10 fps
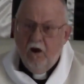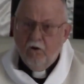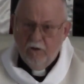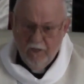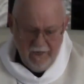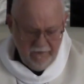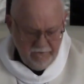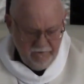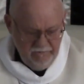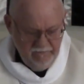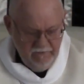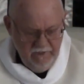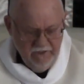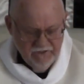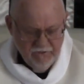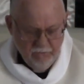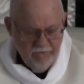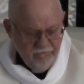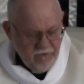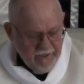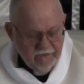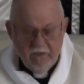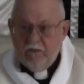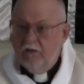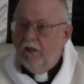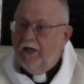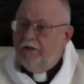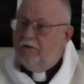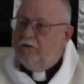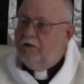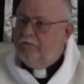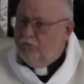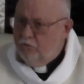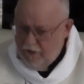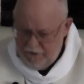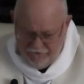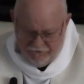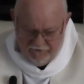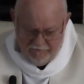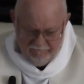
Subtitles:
Our light is the reflected light of Christ.